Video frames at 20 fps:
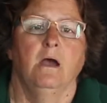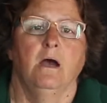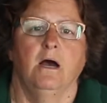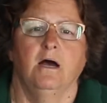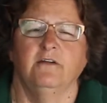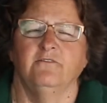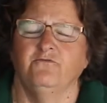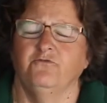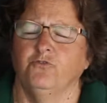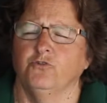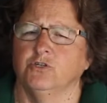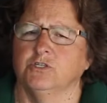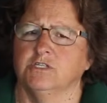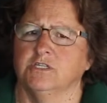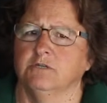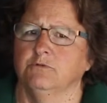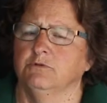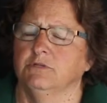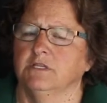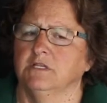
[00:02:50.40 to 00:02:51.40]

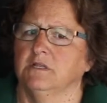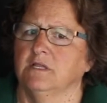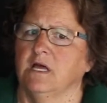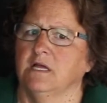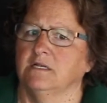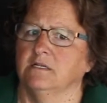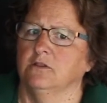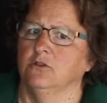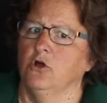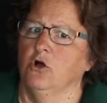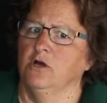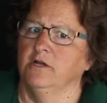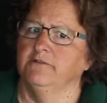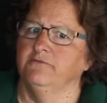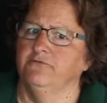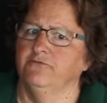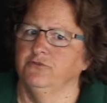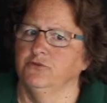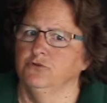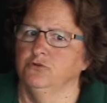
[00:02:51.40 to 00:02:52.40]
Unfortunately, with a lot of
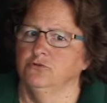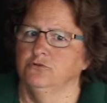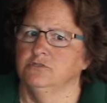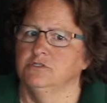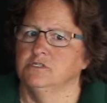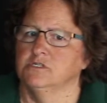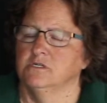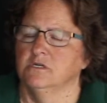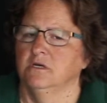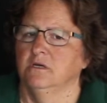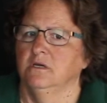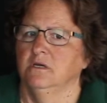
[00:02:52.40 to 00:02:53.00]
lawn foods,